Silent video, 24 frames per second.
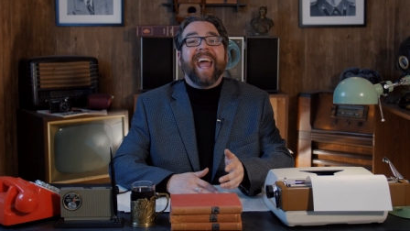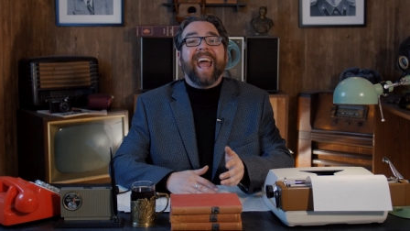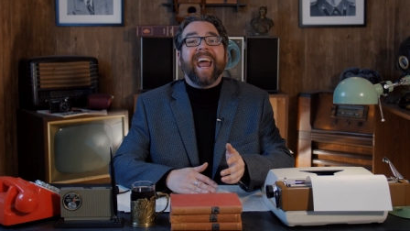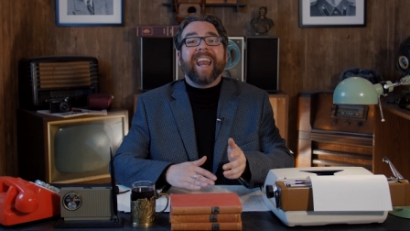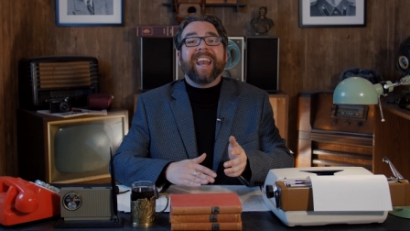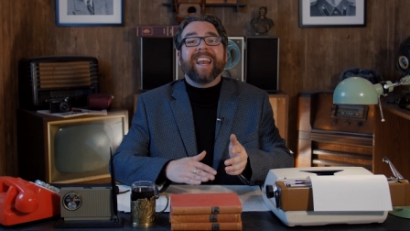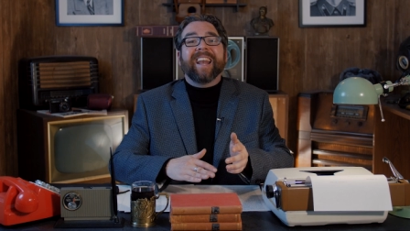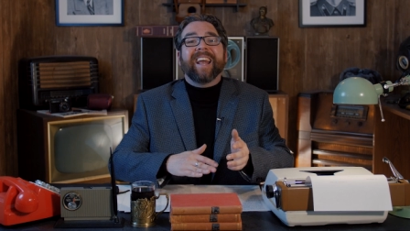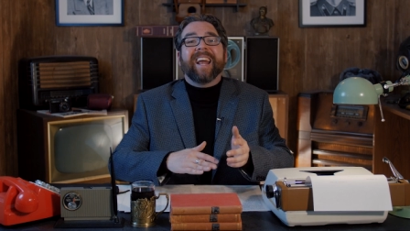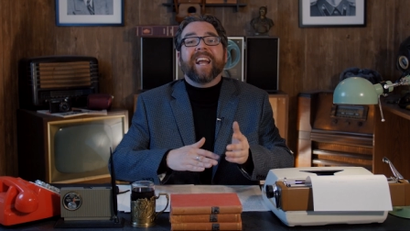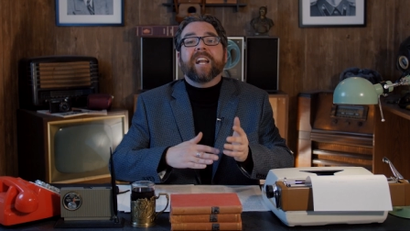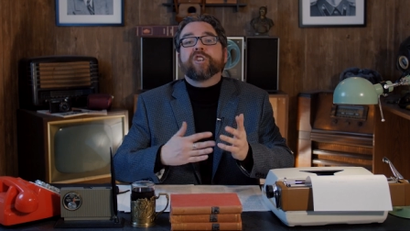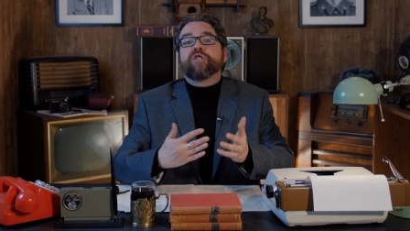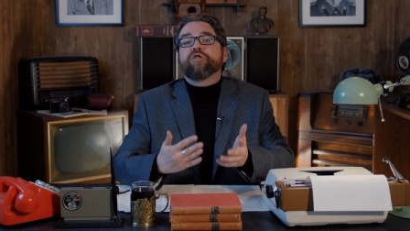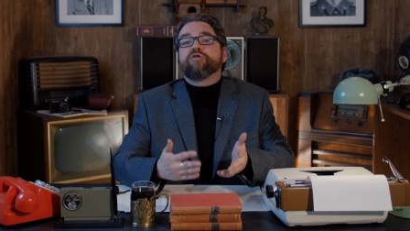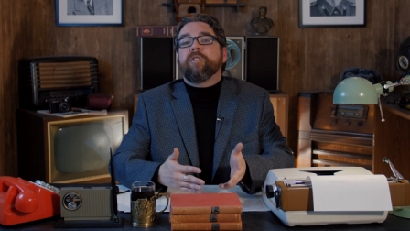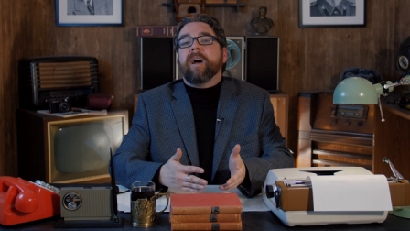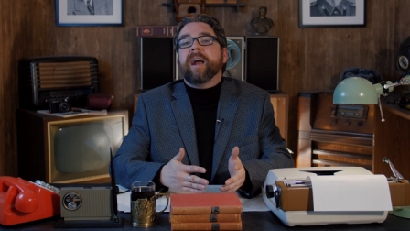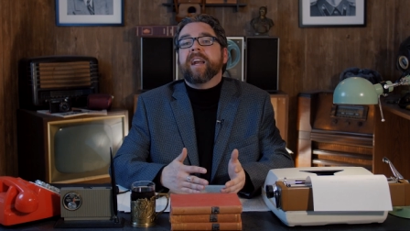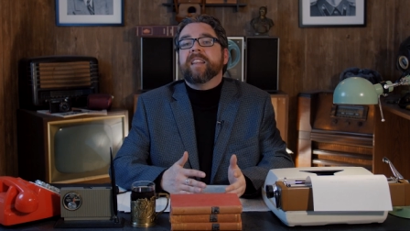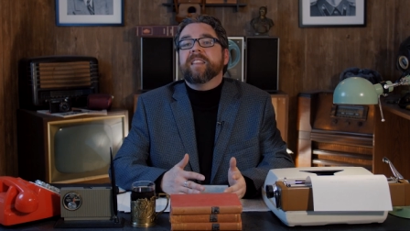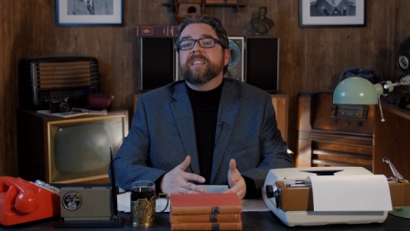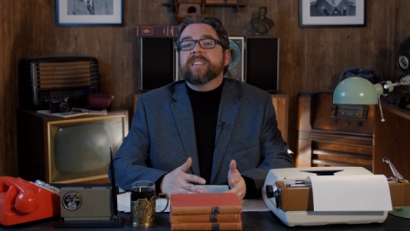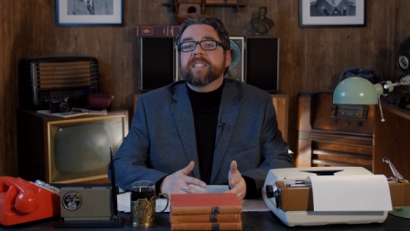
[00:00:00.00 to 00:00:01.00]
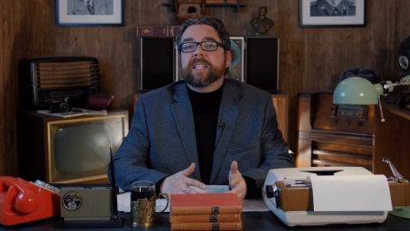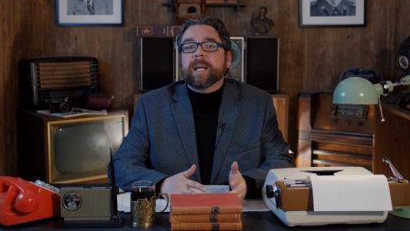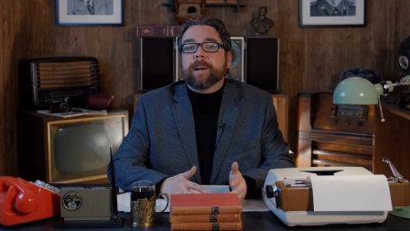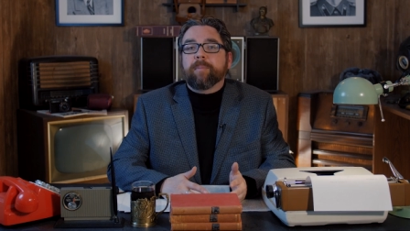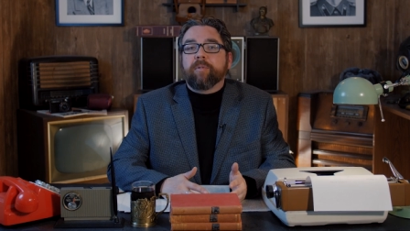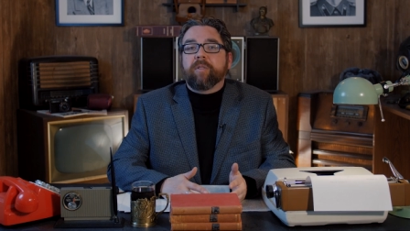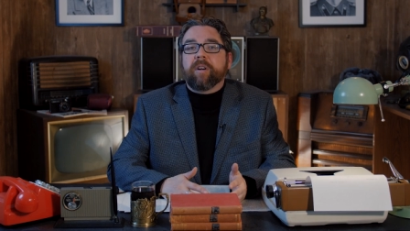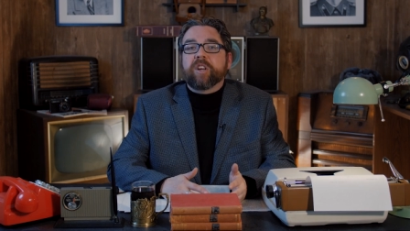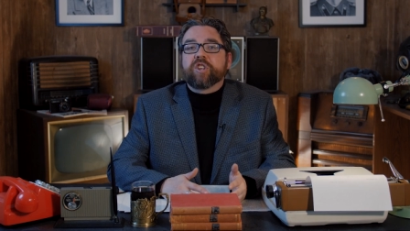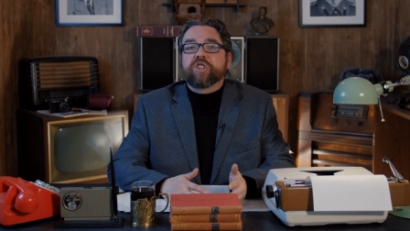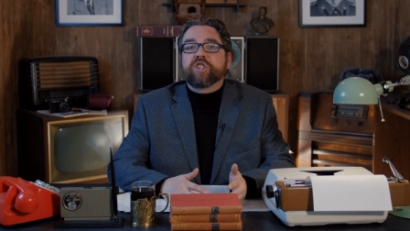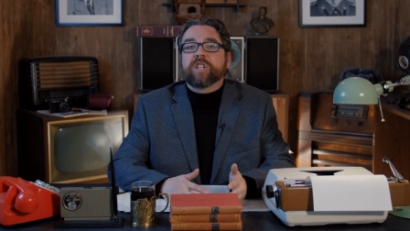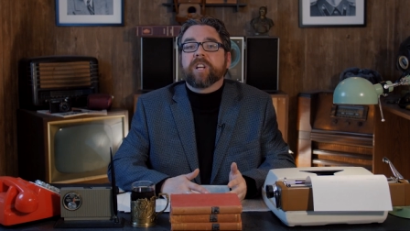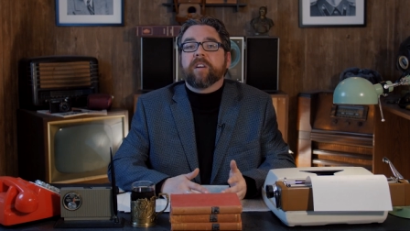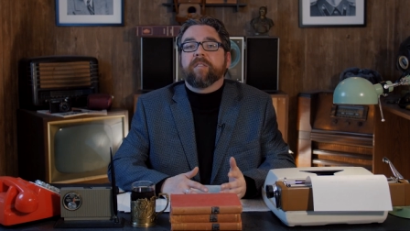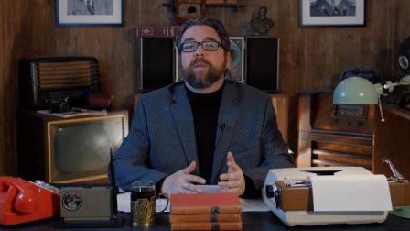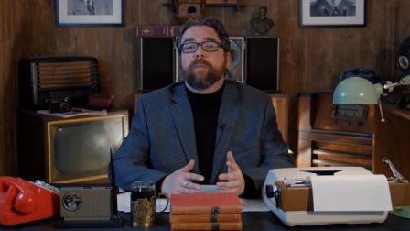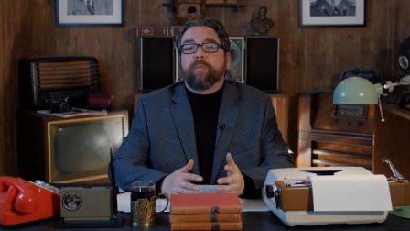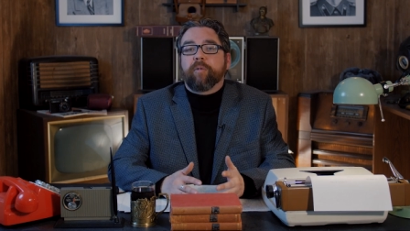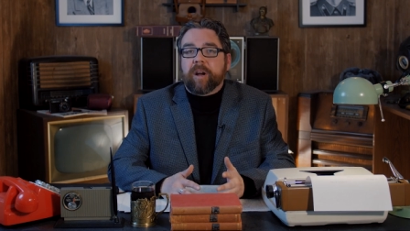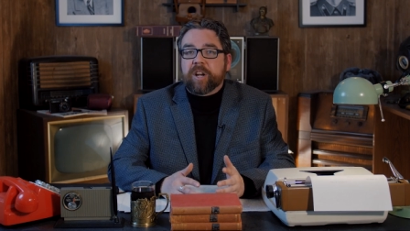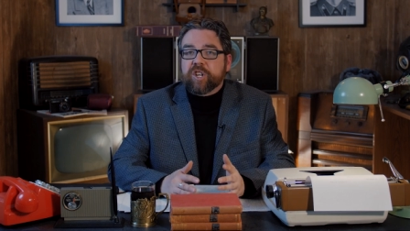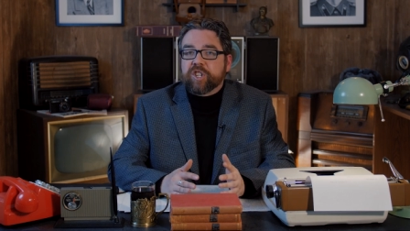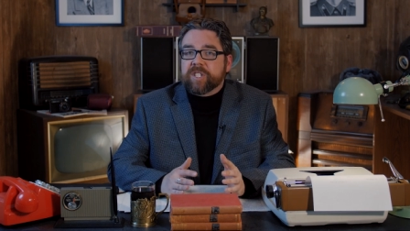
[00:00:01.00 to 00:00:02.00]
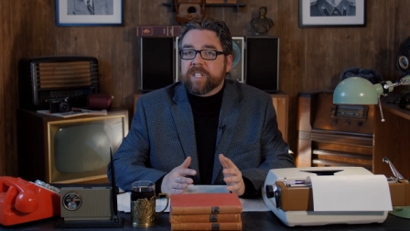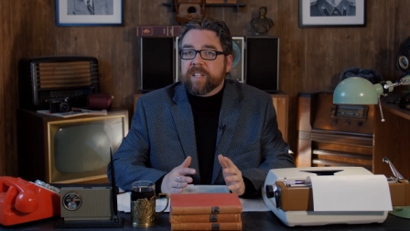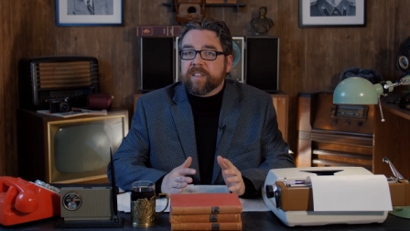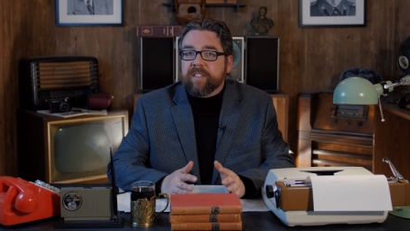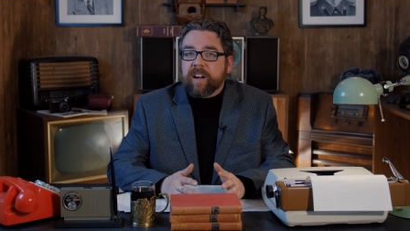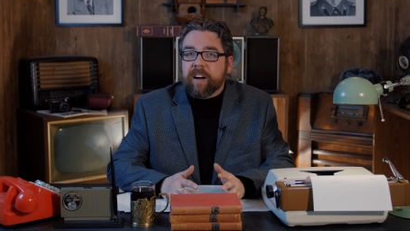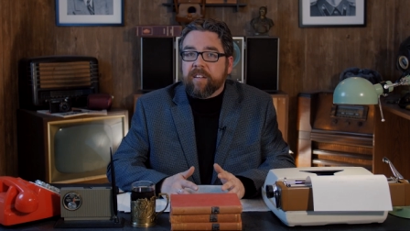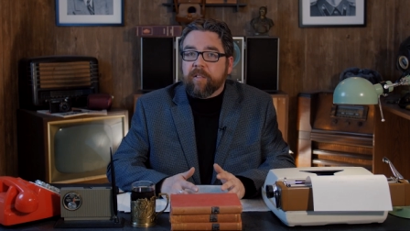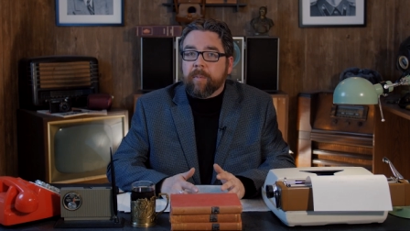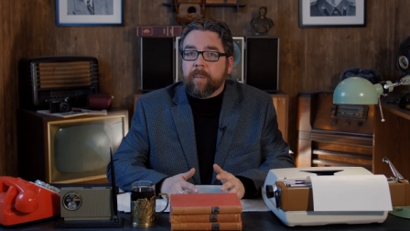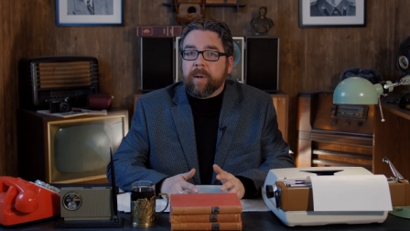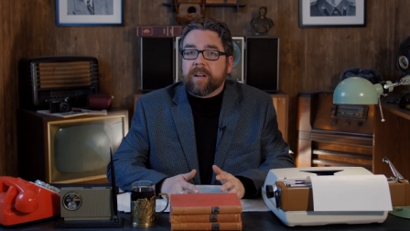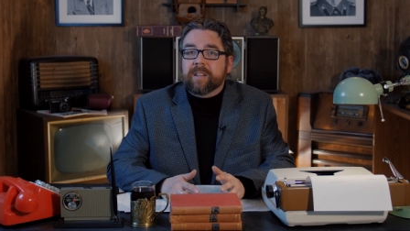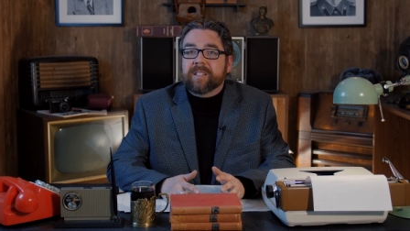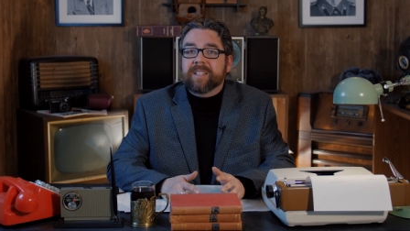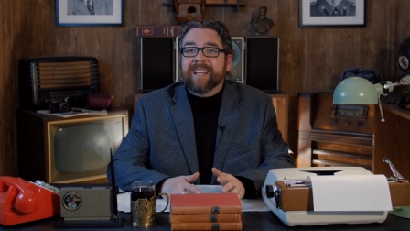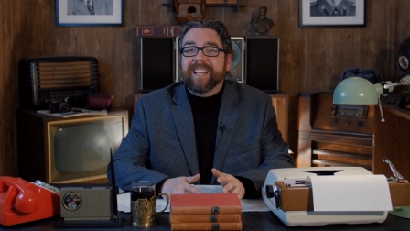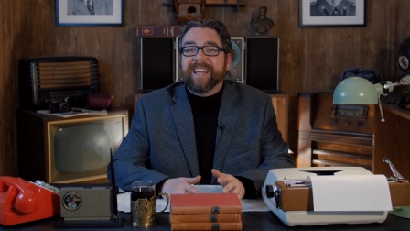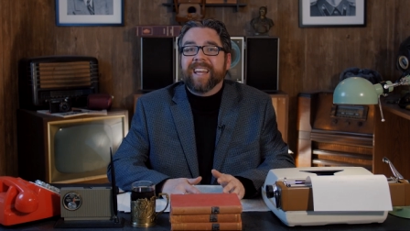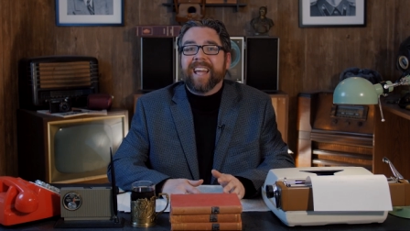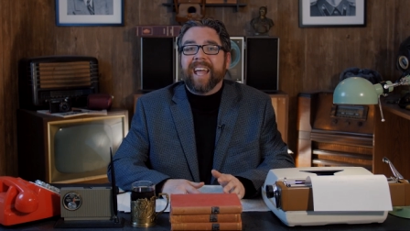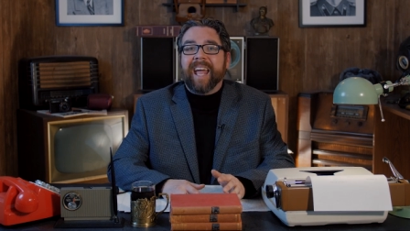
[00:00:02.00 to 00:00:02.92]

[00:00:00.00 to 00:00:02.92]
and enshrining the separation of the branches of government